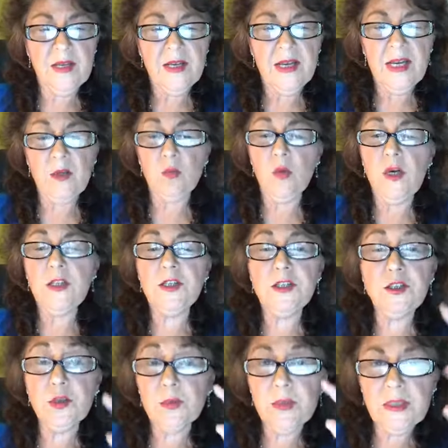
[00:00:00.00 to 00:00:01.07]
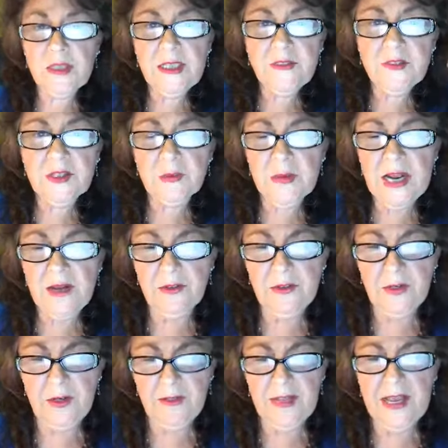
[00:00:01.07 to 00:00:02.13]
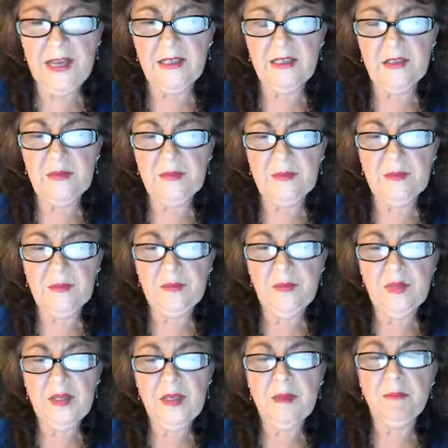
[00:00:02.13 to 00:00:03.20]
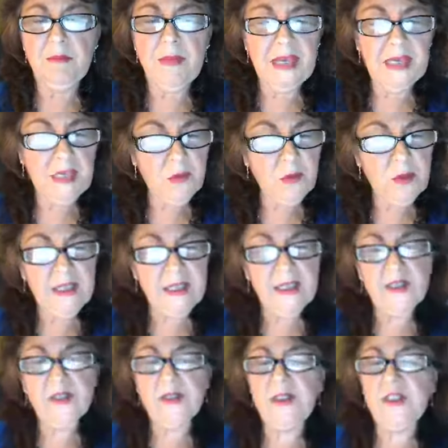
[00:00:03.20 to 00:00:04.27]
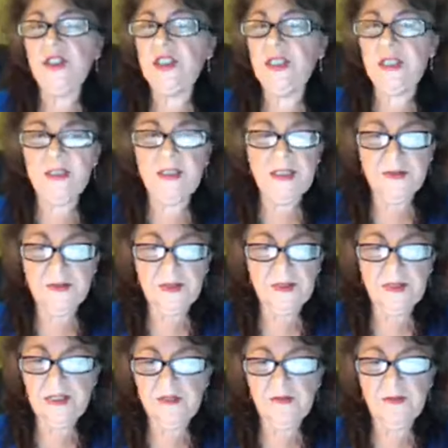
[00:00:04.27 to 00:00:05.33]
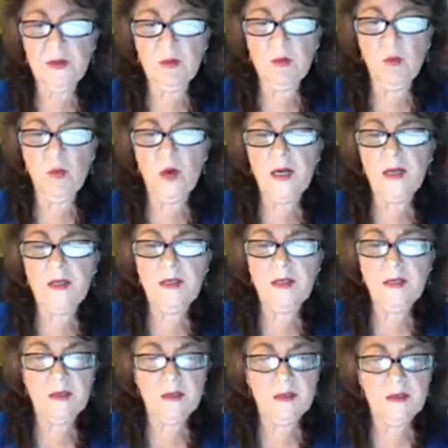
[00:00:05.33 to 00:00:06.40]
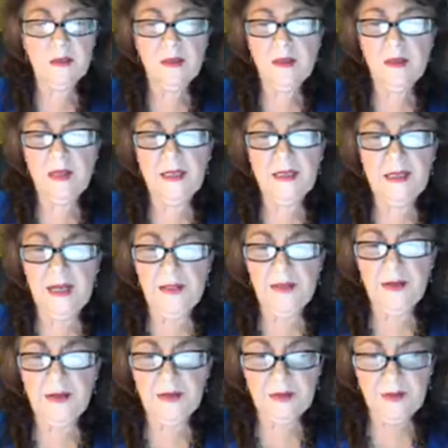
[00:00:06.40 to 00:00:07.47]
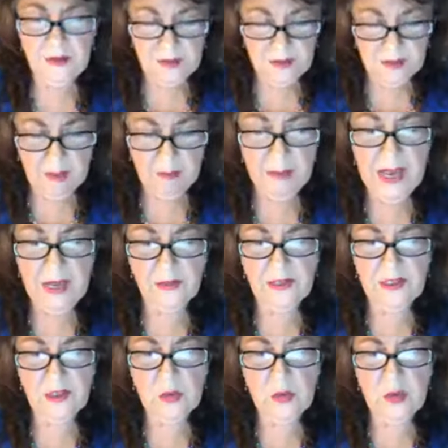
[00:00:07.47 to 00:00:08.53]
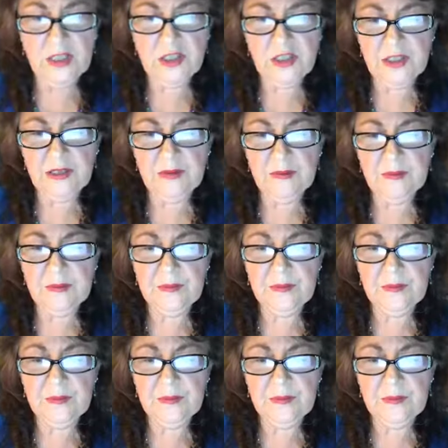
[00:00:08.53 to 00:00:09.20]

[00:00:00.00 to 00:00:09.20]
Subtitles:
And what are your beliefs around all that? Many will answer and share differently from one another about this question.